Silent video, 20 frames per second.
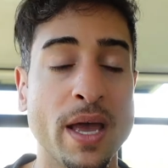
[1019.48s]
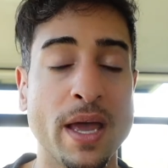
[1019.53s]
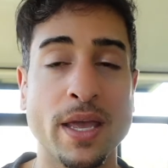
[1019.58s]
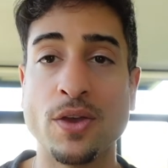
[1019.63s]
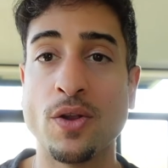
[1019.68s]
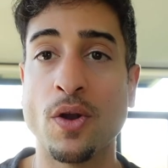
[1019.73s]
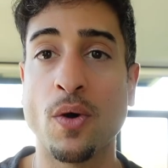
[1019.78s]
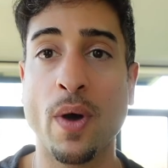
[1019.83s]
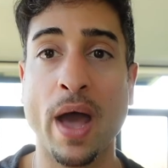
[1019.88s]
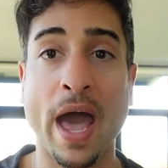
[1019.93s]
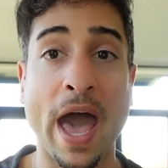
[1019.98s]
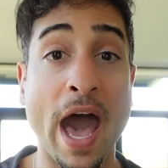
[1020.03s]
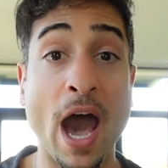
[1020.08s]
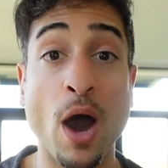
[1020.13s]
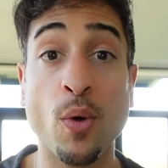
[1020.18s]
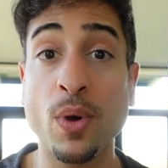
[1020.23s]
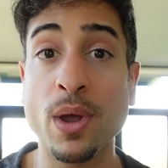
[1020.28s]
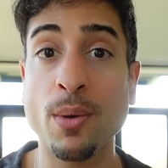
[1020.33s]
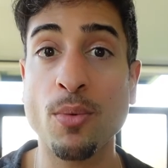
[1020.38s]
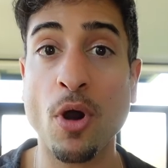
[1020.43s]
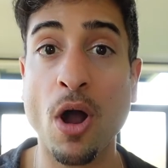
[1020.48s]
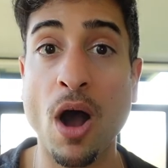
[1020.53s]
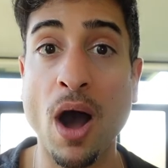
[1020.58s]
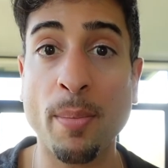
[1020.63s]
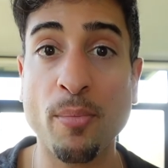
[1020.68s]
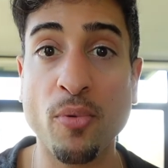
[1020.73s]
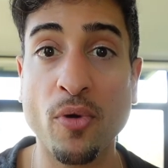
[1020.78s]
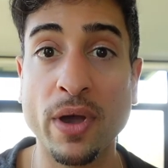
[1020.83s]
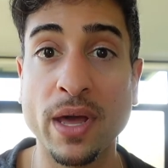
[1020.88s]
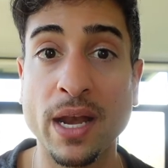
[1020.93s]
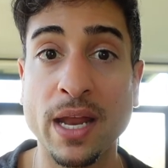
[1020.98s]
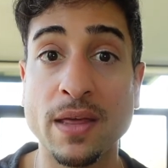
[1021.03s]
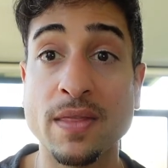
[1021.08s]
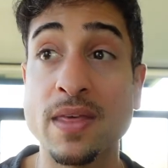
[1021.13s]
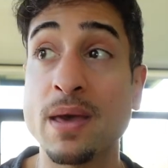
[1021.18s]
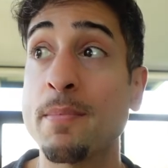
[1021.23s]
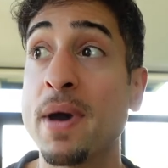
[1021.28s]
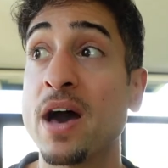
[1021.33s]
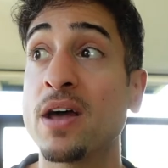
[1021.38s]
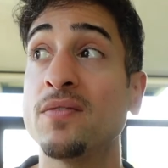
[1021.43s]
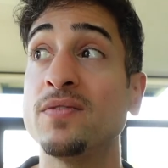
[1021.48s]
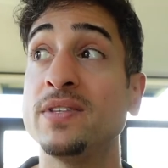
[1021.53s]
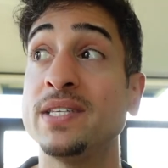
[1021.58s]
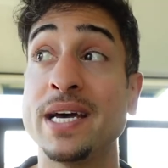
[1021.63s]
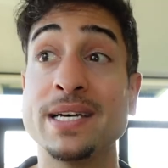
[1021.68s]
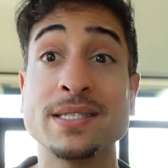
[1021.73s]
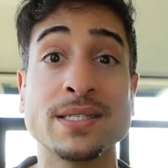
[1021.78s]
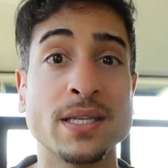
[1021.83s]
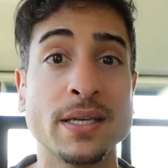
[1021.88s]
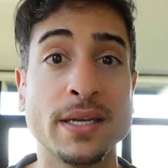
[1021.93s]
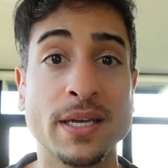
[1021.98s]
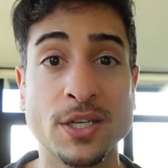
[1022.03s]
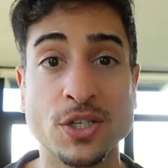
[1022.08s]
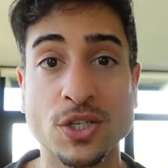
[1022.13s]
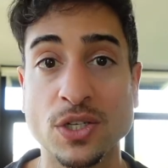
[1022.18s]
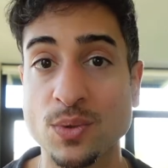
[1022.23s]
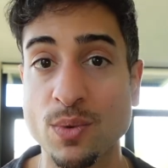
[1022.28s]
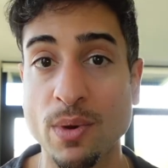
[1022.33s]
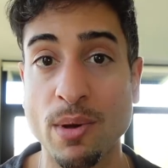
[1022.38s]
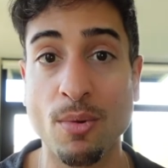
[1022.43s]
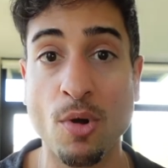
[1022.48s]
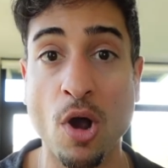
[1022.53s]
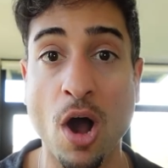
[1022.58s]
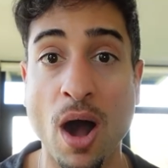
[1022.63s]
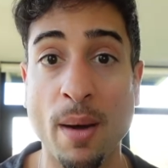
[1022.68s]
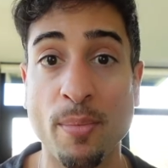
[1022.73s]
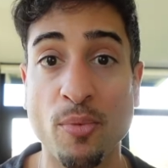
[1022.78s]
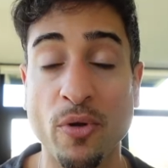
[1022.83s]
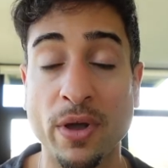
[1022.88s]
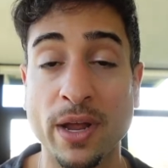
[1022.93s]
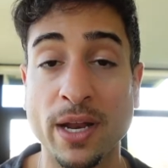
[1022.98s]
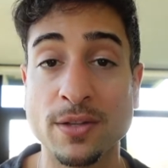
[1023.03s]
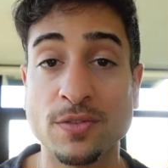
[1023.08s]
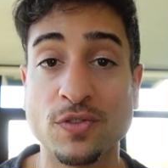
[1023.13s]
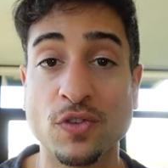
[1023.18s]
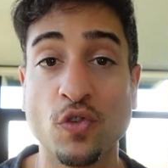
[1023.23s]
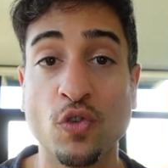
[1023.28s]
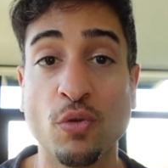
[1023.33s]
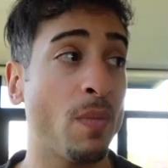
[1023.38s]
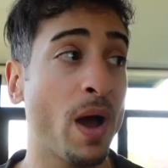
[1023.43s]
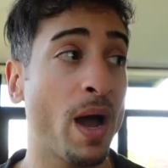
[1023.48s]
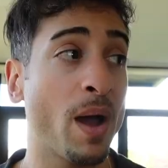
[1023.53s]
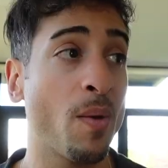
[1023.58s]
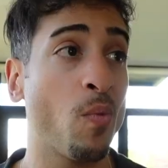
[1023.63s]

you know, how we were operating, the amount of destinations we were operating to. I